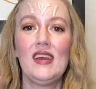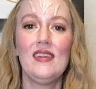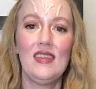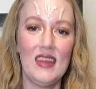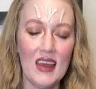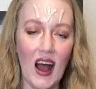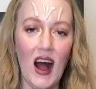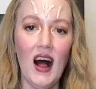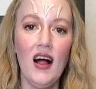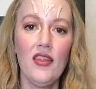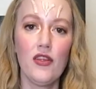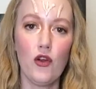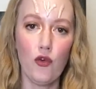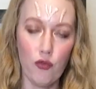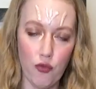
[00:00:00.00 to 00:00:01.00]
the
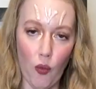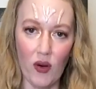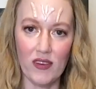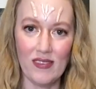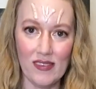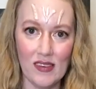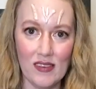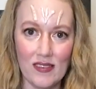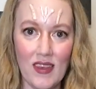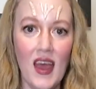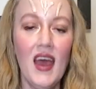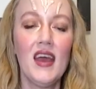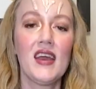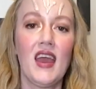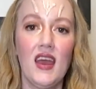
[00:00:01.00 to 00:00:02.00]
other forces
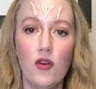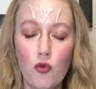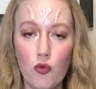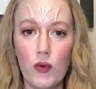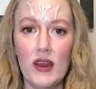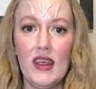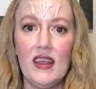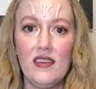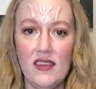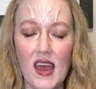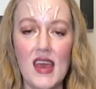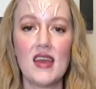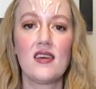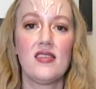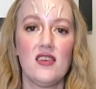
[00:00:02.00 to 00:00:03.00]
can
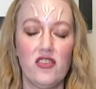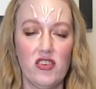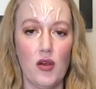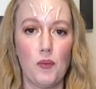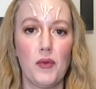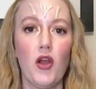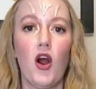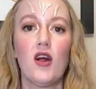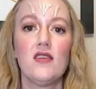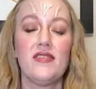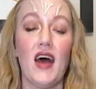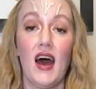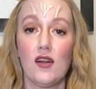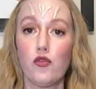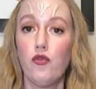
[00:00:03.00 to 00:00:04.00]
retake the shipyards
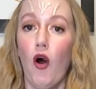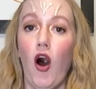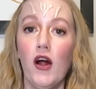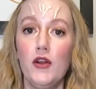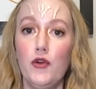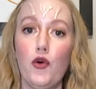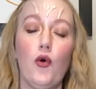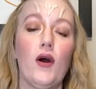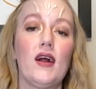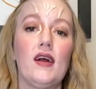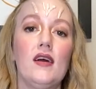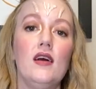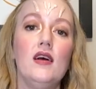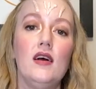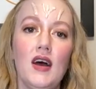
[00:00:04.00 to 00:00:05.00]
at Fondor.
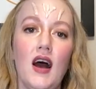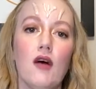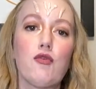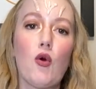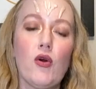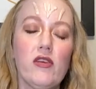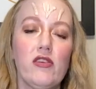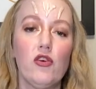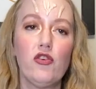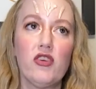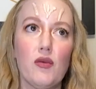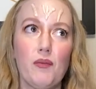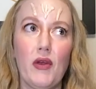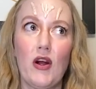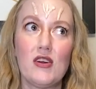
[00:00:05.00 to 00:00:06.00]
Of course, those
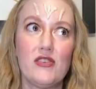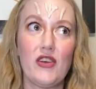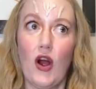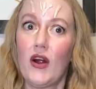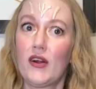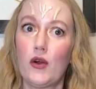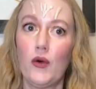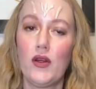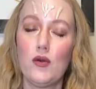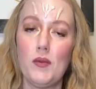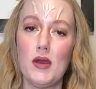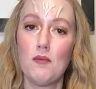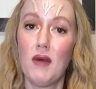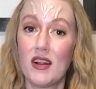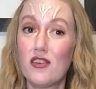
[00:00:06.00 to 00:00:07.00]
shipyards aren't going to
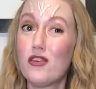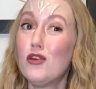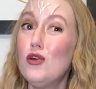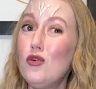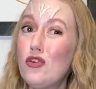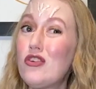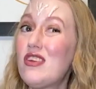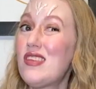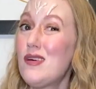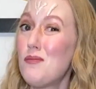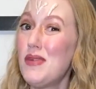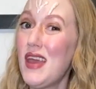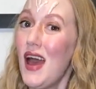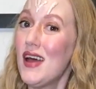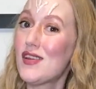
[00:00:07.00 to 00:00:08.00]
be much use to them
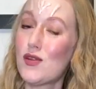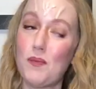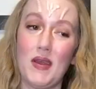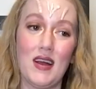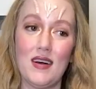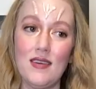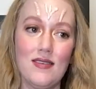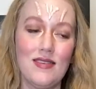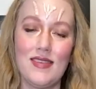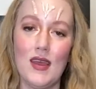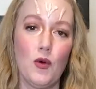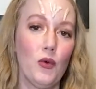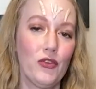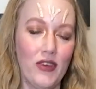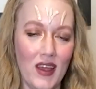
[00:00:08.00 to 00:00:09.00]
yet because it
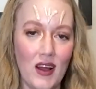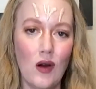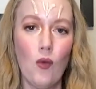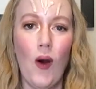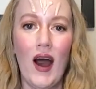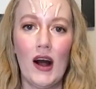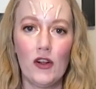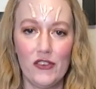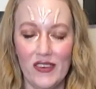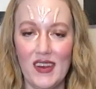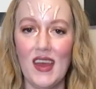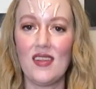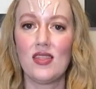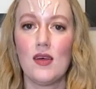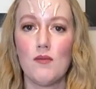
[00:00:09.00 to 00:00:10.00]
will take a while to
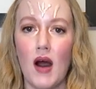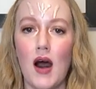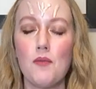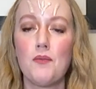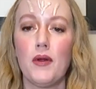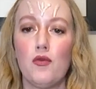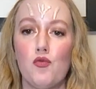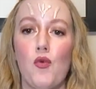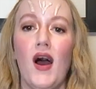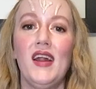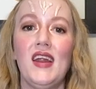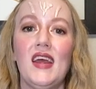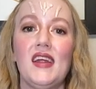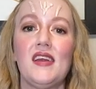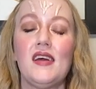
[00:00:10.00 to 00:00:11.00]
get them up and
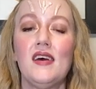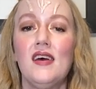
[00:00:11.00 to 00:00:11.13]
running.